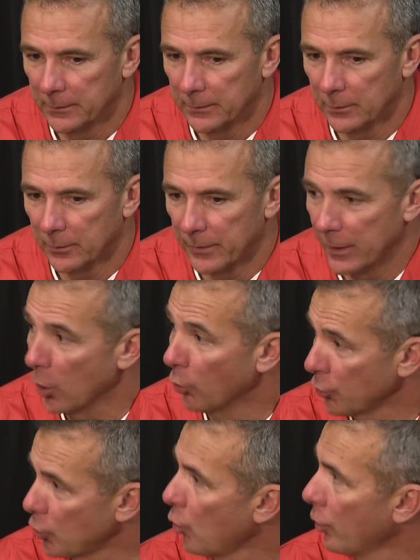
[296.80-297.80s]
you know, if they
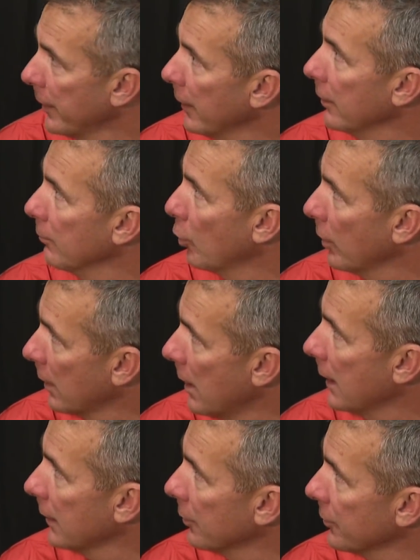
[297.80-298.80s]
don't score there, and more
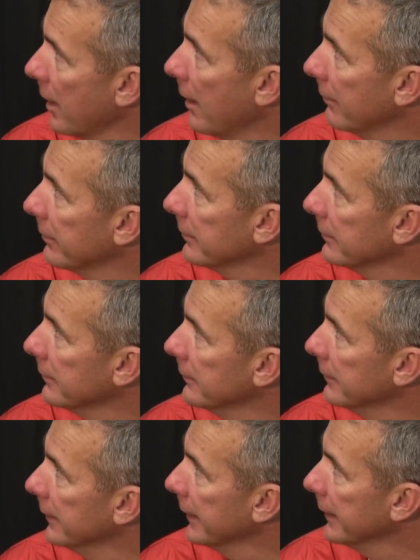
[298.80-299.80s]
clock goes off,
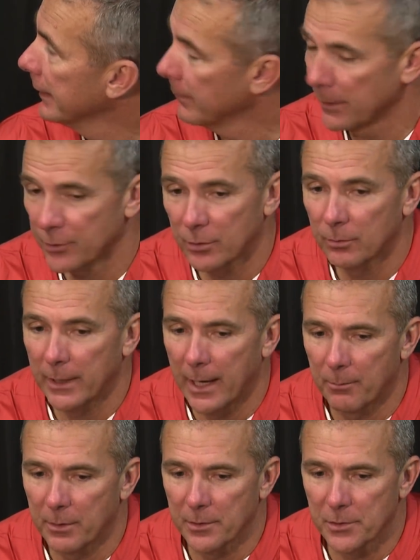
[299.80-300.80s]
and I'm not sure what
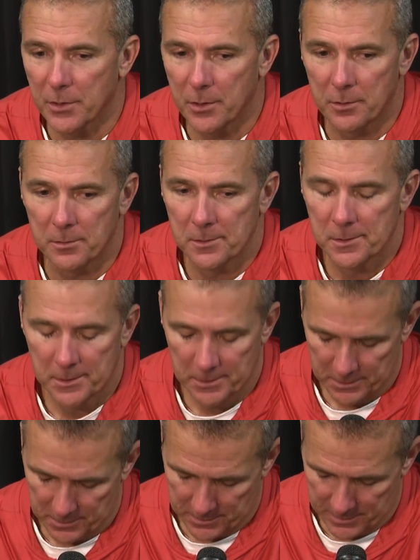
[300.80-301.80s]
happens. So
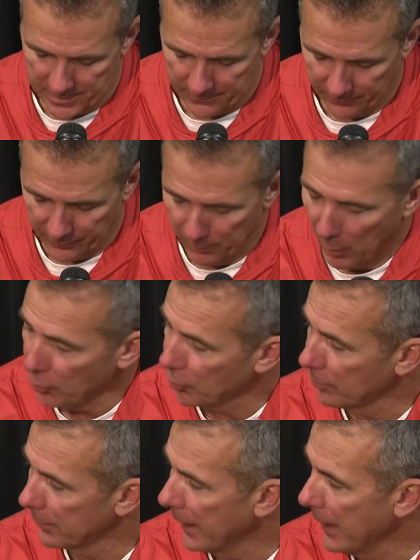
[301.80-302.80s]
a very
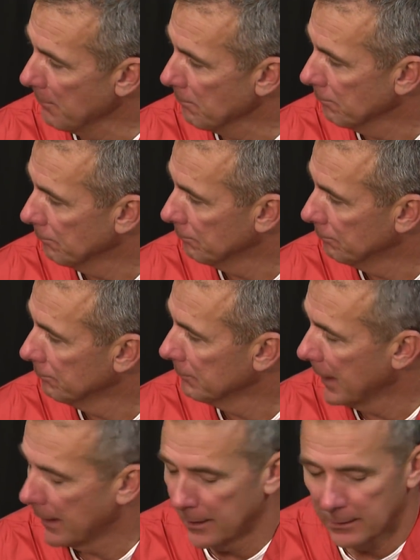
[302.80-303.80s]
emotional game.
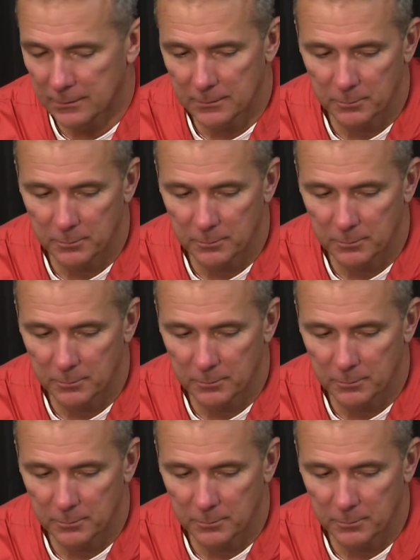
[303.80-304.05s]
And